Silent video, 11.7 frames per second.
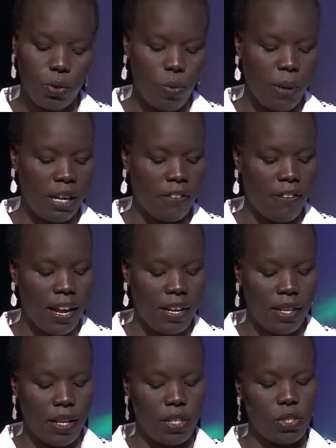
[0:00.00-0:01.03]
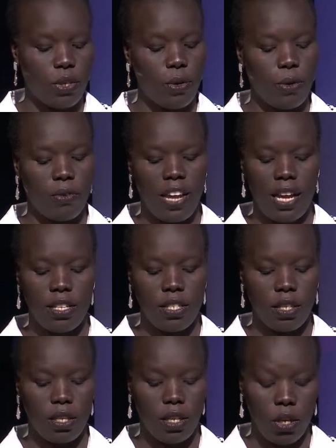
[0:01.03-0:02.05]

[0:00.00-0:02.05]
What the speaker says: who might find the next cure of cancer